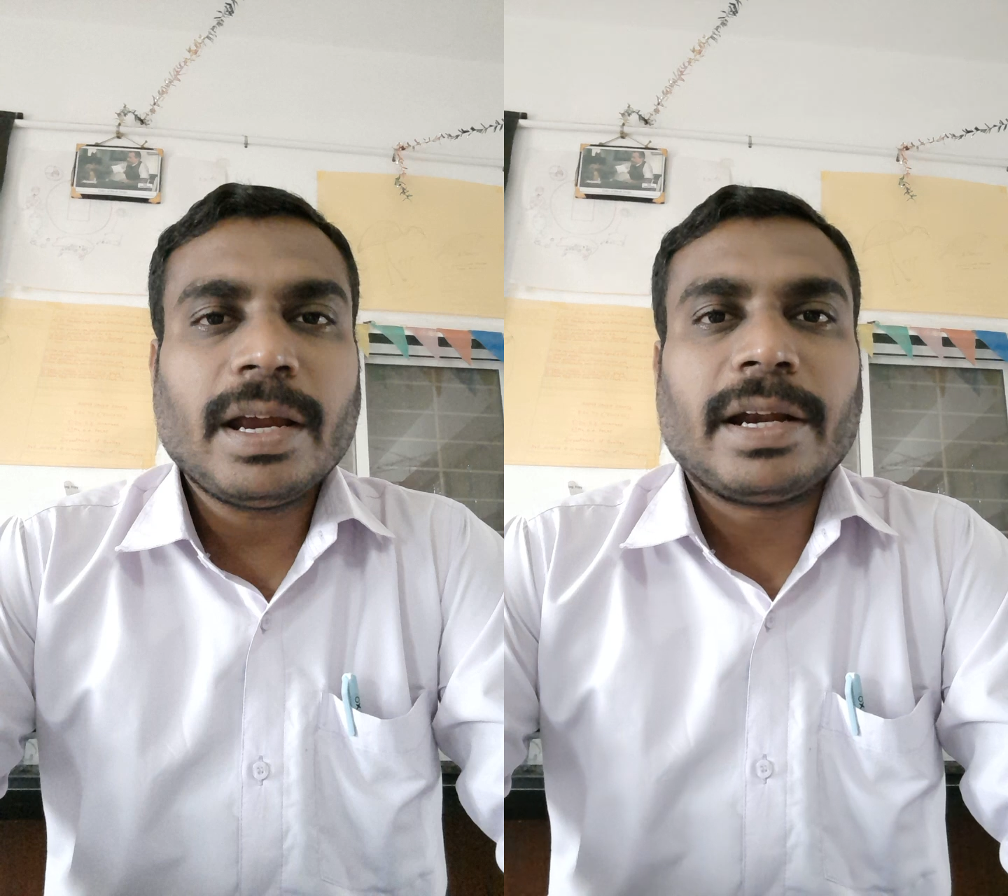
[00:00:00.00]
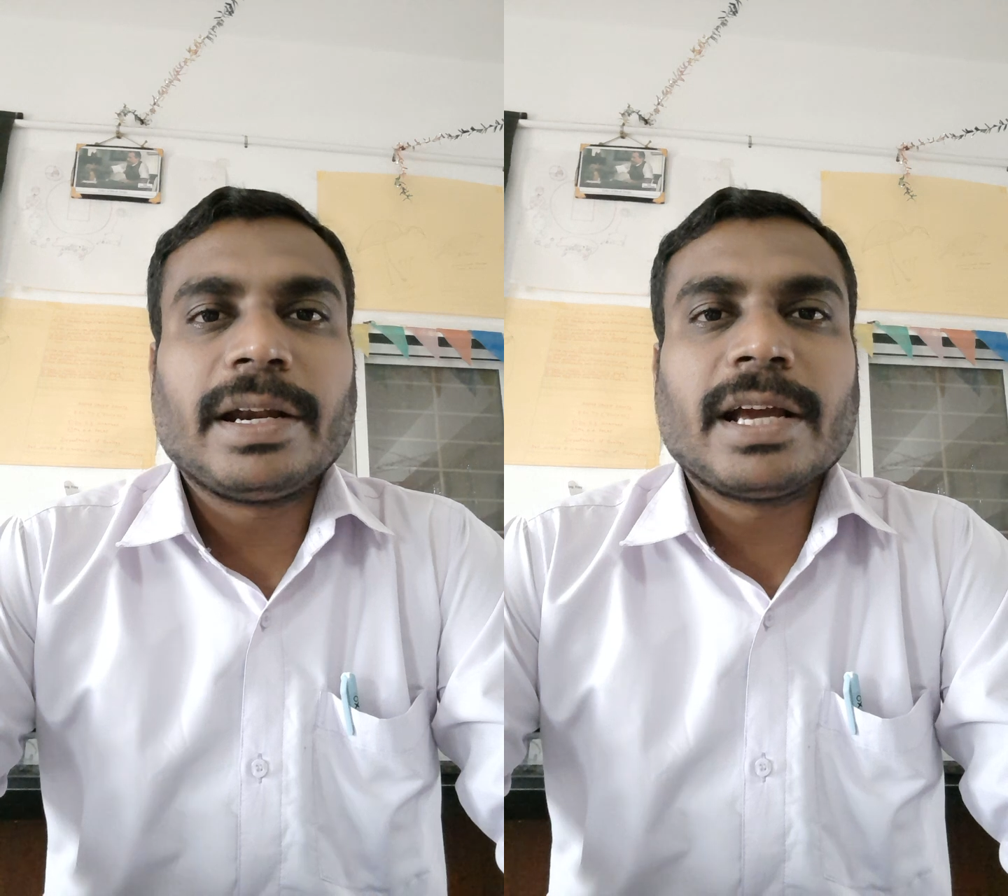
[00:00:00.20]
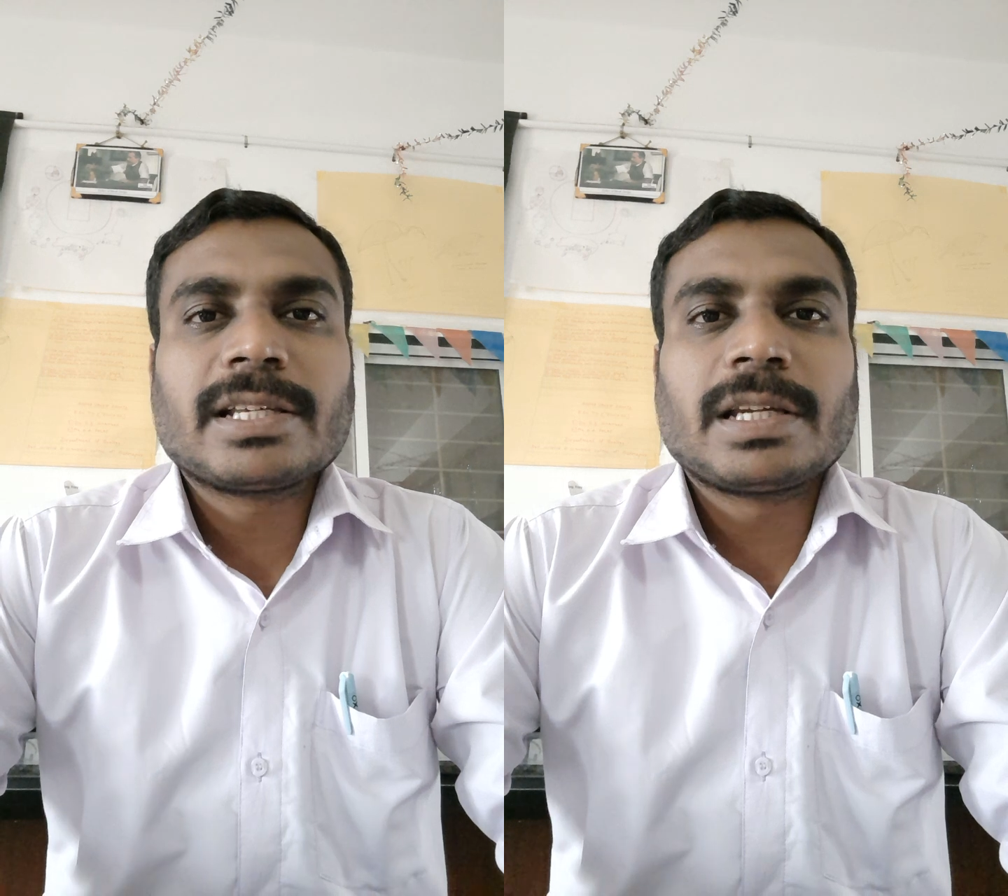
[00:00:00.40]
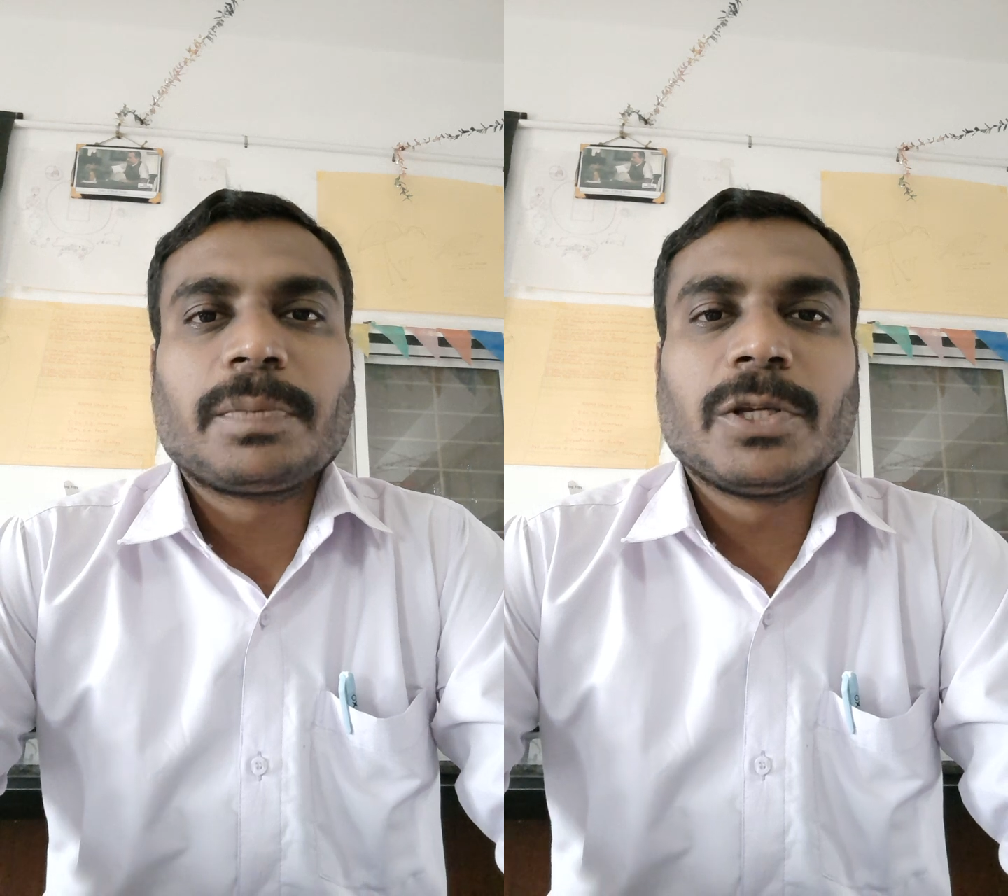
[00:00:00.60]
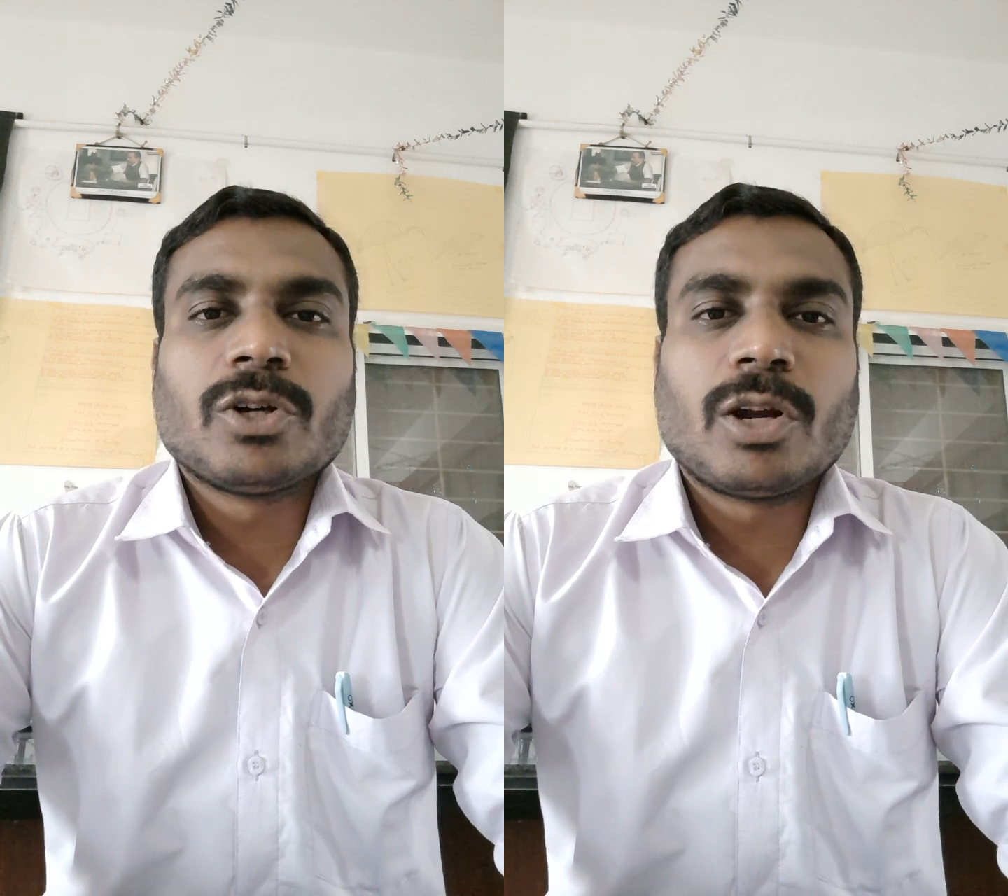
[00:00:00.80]
And next, the
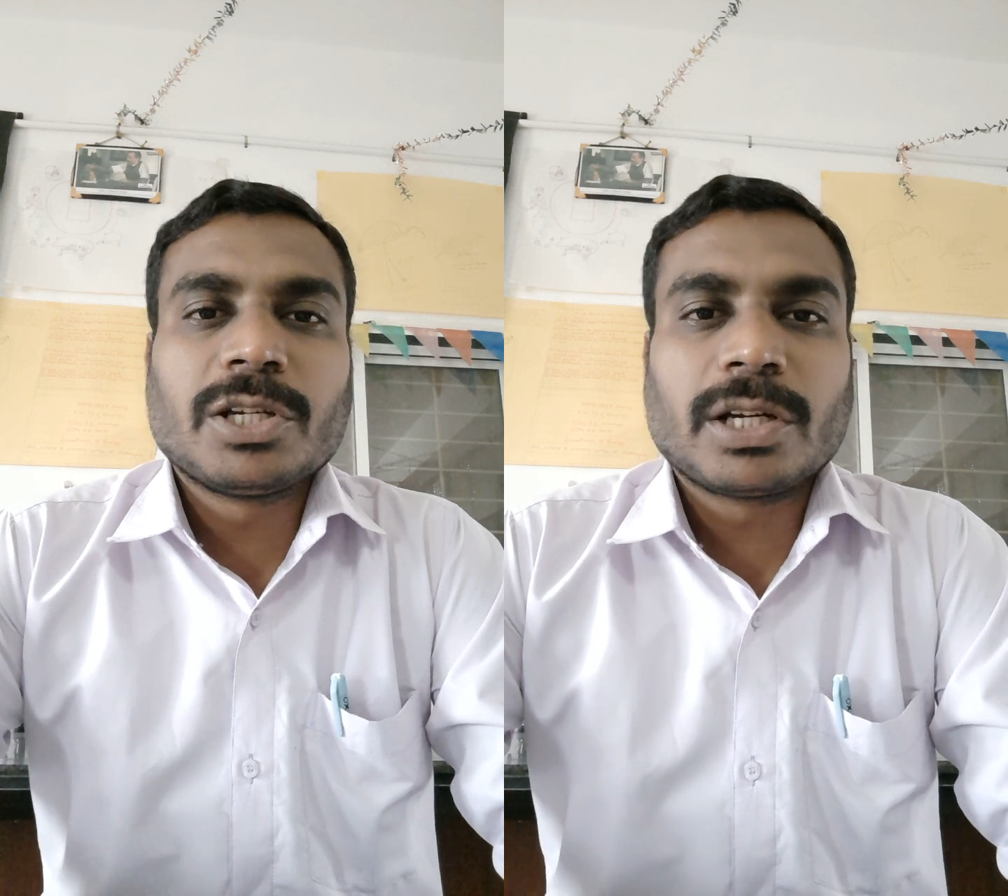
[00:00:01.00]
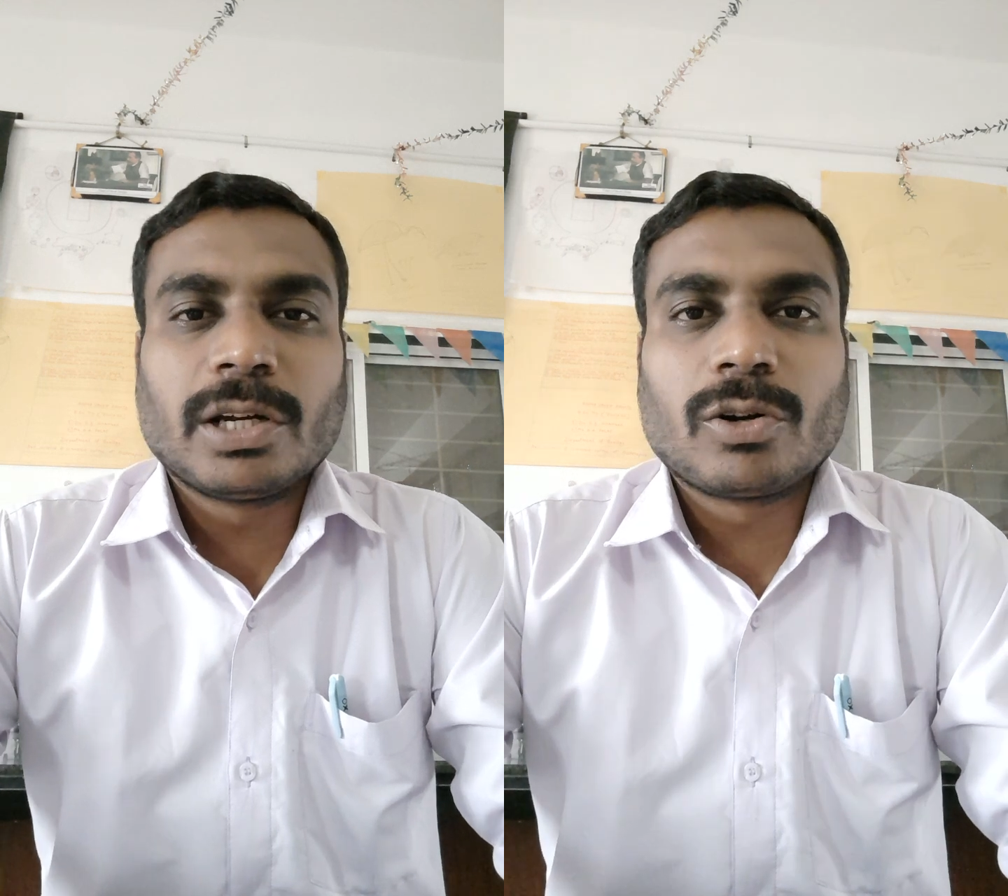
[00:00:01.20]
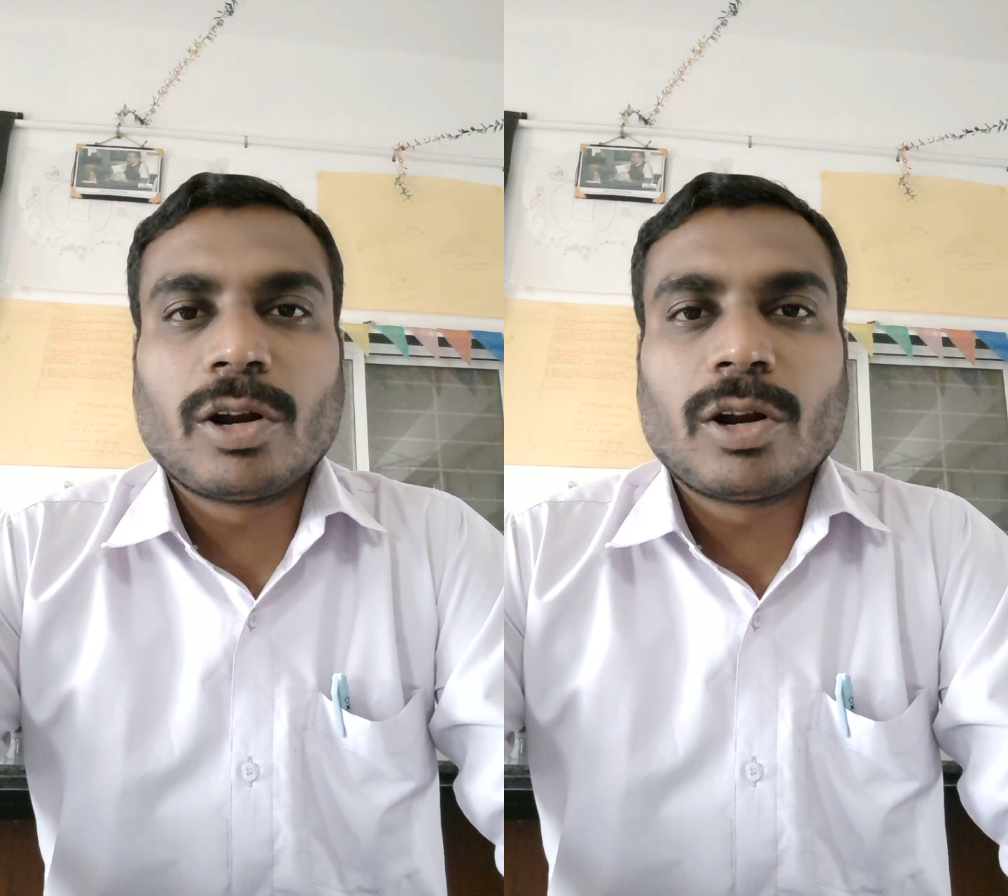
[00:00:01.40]
physiological